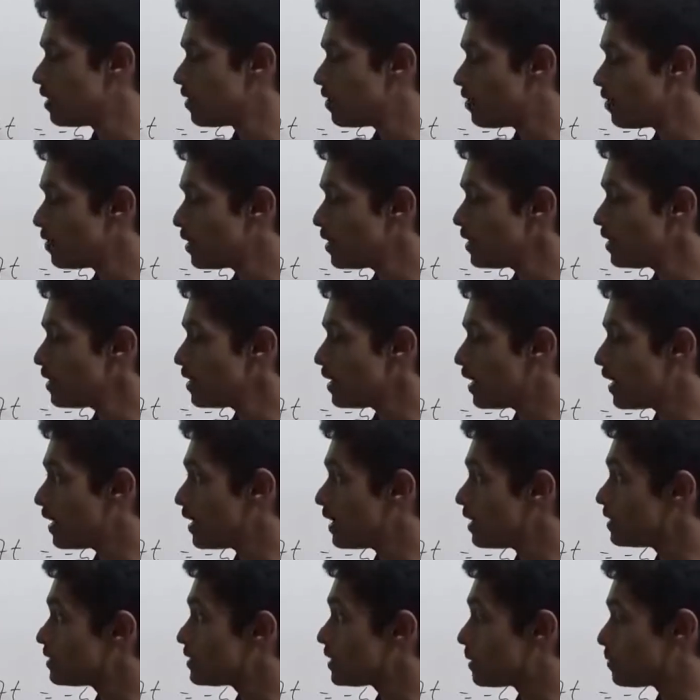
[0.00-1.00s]
we
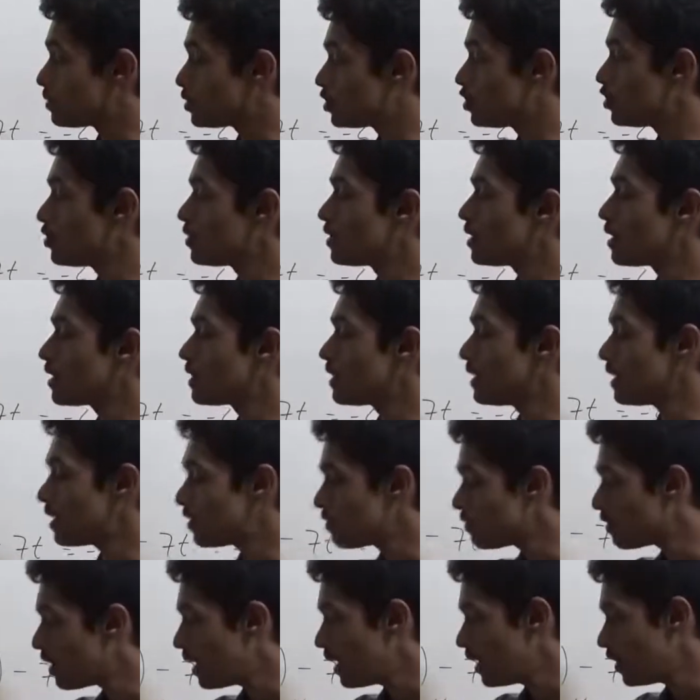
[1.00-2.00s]
substituted
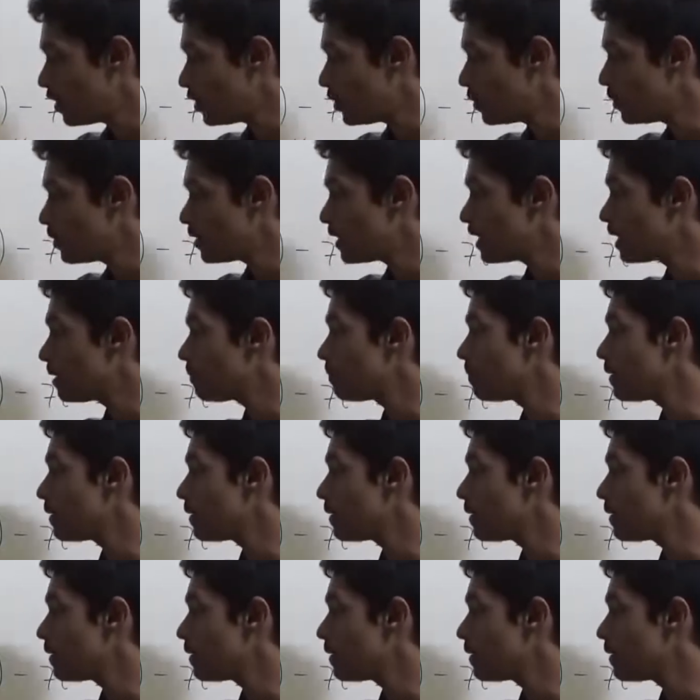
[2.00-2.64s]
that value in